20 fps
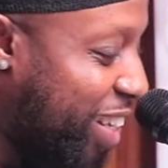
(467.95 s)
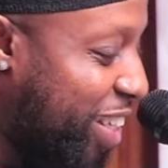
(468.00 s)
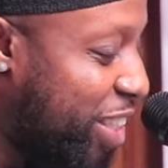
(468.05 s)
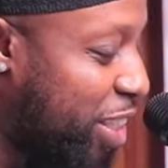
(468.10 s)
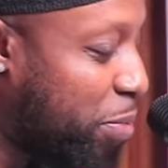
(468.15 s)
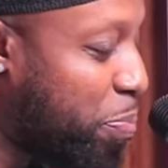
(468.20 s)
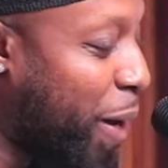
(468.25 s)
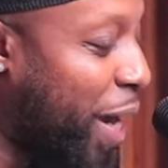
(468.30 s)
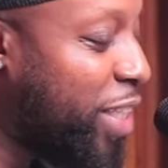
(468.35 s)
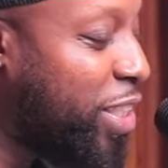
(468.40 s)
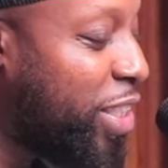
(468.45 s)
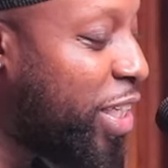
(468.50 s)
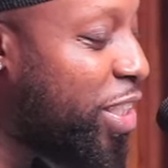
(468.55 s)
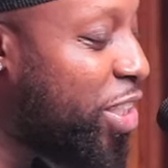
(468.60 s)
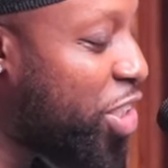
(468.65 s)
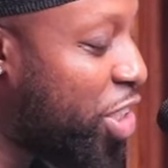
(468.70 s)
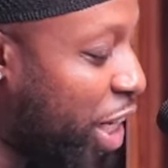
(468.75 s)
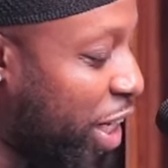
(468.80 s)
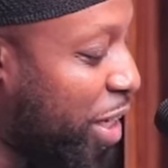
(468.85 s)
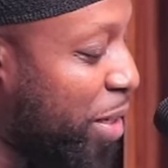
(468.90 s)
Spicy
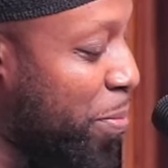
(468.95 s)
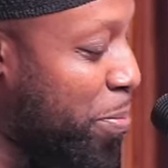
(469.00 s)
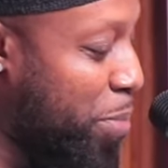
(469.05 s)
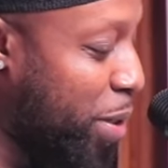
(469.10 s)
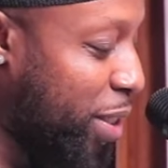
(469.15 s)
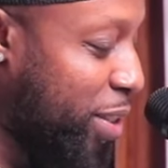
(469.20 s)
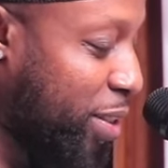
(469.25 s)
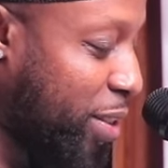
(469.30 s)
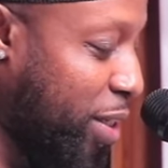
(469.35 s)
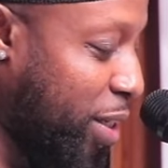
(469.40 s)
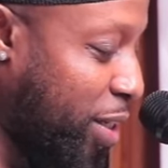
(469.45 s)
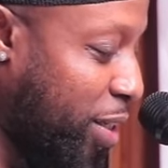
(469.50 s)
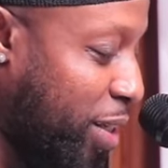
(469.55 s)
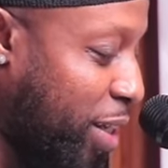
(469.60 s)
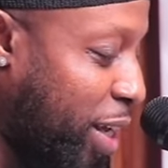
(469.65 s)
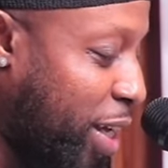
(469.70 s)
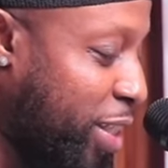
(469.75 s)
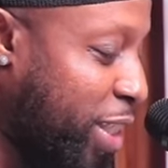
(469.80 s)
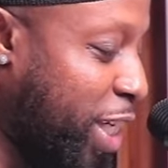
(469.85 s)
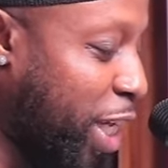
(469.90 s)
chicken biscuit,
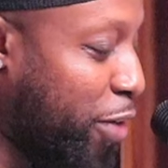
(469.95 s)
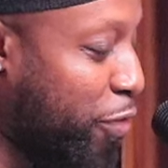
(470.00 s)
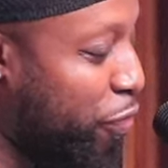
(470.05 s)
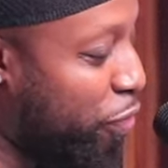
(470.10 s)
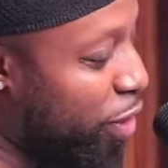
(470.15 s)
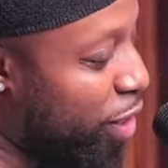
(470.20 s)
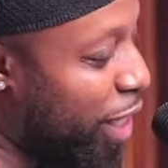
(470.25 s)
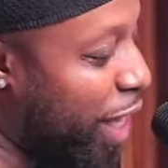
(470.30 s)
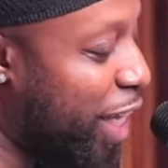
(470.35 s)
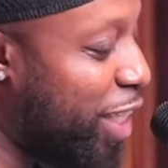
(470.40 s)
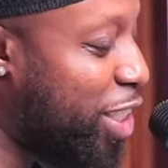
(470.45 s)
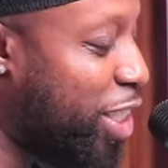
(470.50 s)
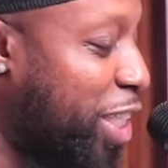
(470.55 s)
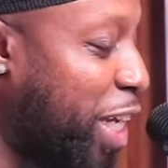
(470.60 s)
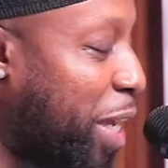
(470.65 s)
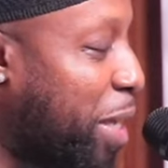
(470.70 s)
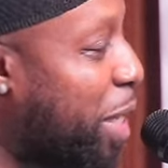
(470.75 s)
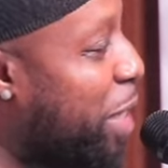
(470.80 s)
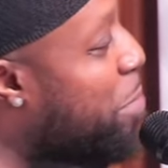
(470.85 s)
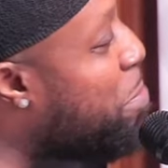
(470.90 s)
Chick fil A
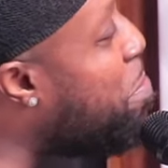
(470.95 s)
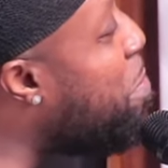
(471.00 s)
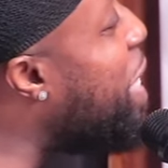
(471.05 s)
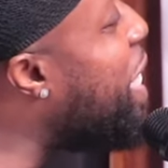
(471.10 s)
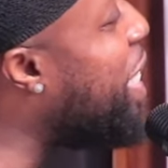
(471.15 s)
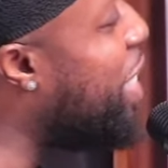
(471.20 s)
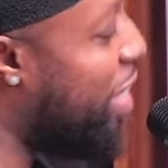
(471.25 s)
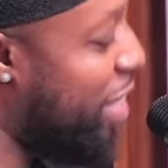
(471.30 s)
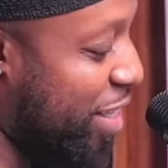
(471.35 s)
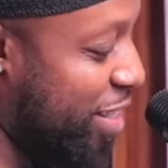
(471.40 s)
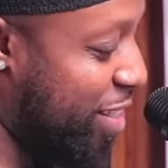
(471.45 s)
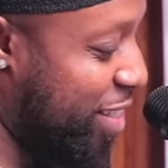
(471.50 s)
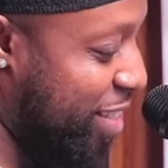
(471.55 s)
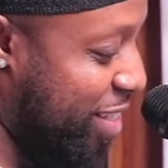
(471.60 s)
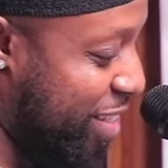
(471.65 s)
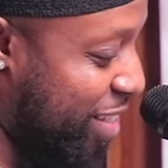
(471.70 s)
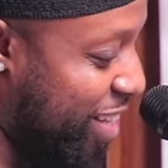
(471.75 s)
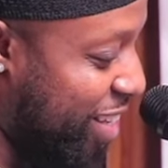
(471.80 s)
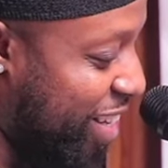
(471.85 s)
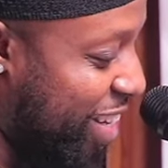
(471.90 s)
chicken
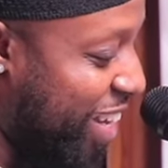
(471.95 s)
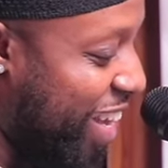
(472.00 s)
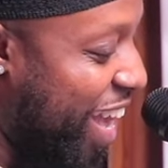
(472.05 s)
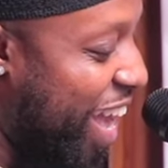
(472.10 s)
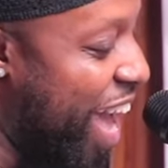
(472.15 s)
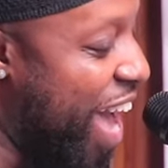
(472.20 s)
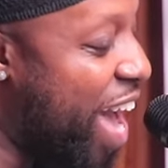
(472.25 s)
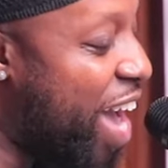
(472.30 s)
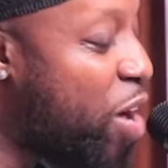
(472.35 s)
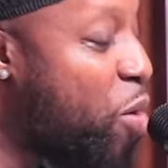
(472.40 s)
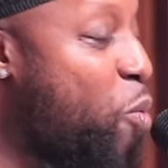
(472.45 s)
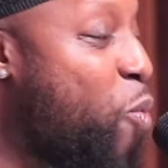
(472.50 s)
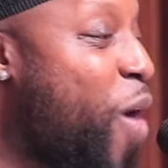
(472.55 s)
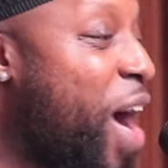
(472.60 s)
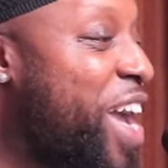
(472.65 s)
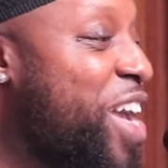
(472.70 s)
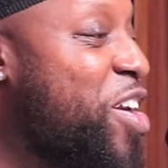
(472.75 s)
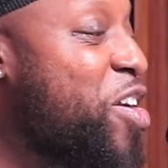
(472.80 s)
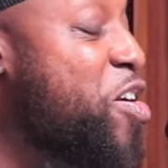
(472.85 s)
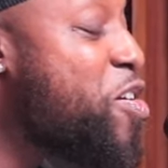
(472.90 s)
minis, egg
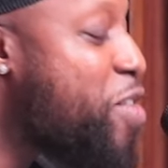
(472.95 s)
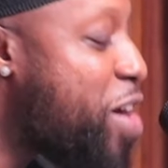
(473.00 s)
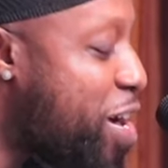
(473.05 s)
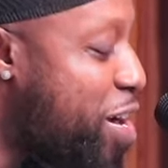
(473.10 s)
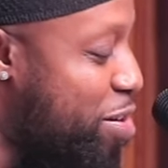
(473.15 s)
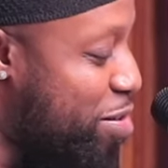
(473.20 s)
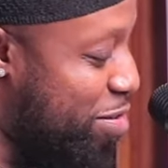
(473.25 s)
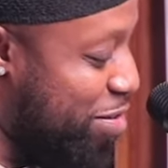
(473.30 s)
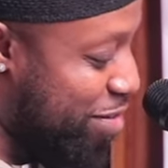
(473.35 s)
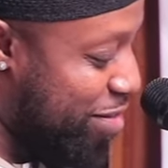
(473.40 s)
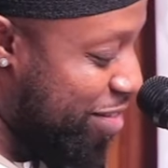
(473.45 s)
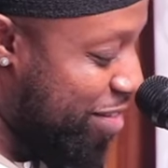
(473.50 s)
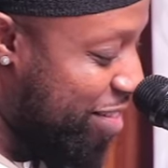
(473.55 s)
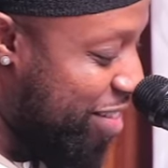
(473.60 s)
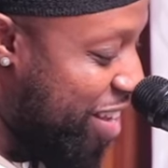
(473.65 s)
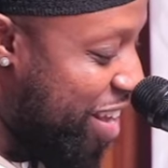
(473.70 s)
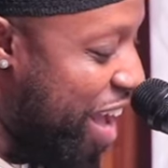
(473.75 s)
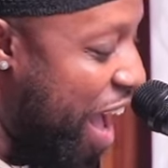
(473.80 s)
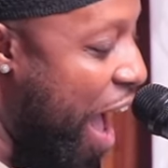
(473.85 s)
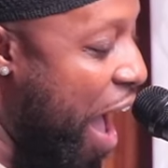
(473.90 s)
white grill,
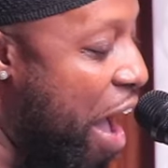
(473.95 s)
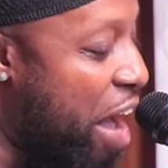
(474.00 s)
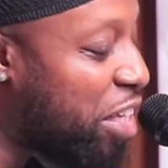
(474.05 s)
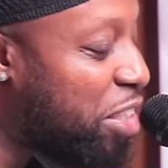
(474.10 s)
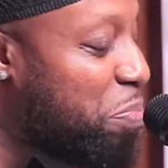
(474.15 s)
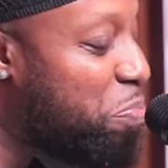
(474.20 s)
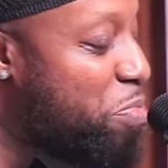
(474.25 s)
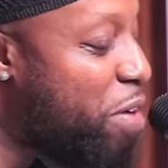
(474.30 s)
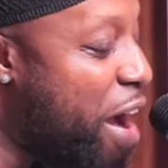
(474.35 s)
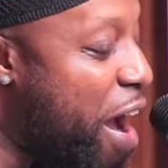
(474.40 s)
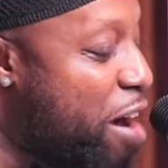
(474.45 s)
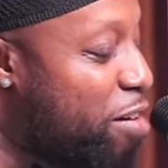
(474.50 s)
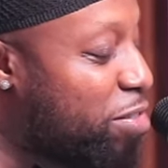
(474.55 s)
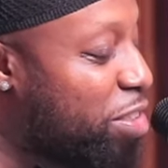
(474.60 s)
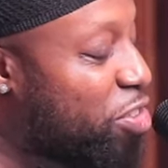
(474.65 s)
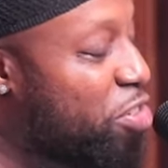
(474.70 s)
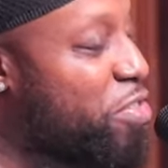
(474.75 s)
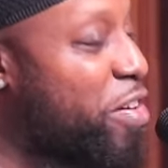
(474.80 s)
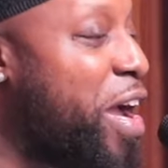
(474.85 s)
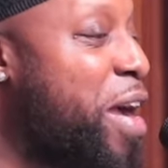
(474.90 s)
hash brown
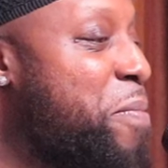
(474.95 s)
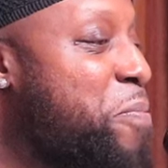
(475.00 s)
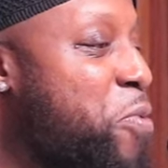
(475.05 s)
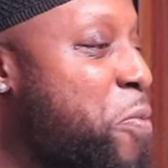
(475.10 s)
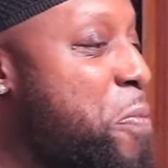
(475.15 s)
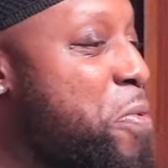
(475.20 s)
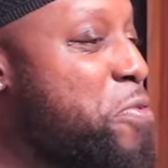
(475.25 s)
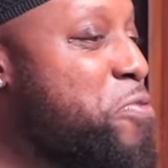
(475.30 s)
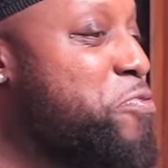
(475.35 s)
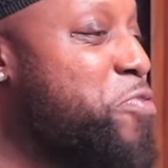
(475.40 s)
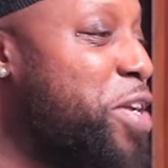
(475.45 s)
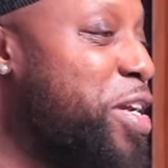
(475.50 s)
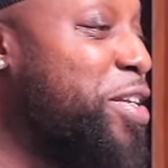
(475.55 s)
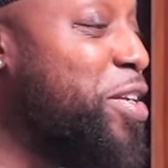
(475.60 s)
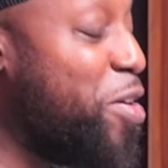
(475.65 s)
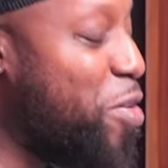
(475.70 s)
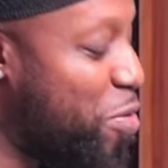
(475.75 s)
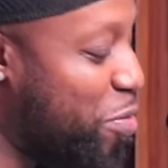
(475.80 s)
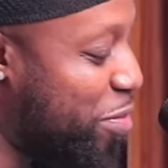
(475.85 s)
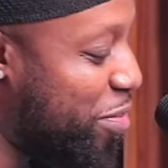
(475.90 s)
scrambled
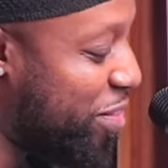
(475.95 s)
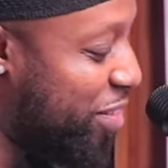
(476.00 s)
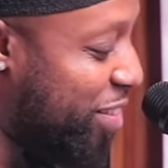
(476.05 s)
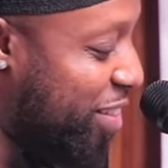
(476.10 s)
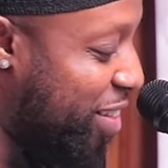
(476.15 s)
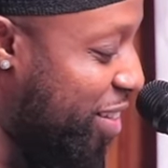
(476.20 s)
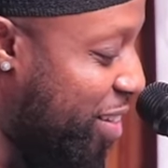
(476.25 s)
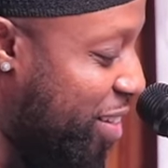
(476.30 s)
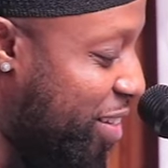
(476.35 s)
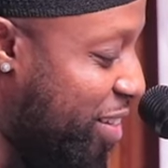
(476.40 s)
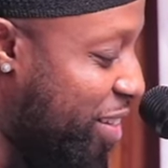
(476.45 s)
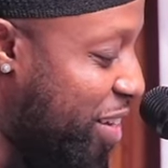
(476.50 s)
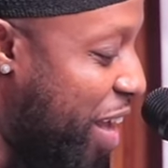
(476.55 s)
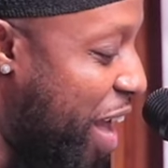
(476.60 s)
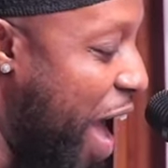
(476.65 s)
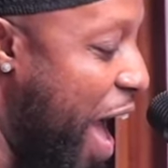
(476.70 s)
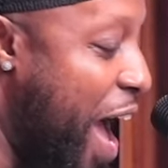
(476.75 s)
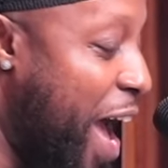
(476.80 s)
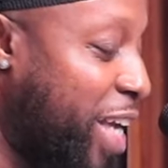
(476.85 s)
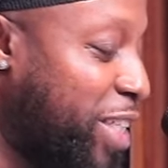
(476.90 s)
burrito,
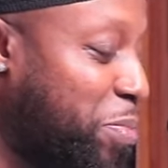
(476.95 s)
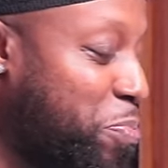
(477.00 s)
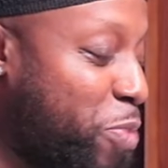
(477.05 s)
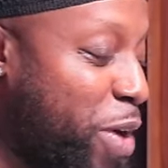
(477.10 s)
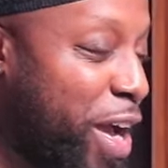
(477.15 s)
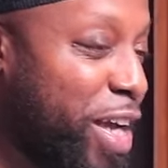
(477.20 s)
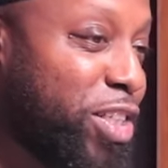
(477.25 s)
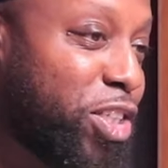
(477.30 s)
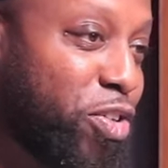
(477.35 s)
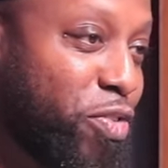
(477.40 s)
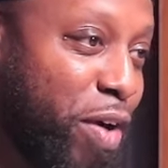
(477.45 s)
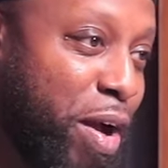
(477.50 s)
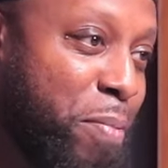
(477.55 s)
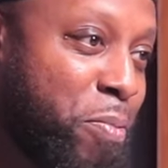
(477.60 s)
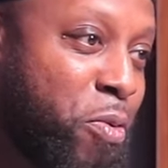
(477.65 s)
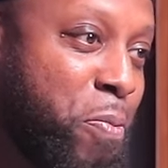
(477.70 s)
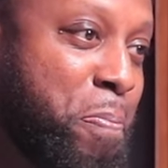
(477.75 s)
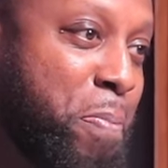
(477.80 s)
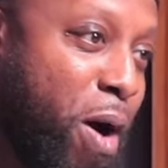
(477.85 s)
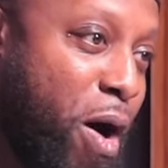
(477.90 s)
hash brown
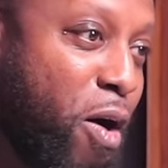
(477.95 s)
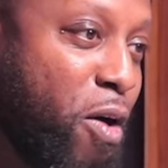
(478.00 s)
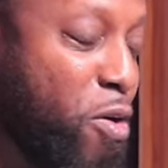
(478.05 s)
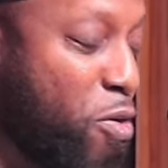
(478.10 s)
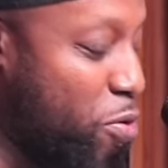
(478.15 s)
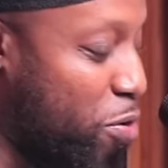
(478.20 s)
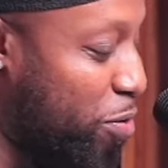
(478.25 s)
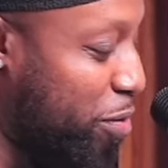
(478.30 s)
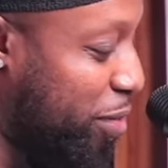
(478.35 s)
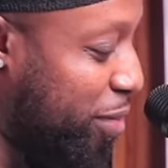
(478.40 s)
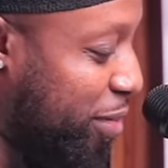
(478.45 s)
scrambled bowl,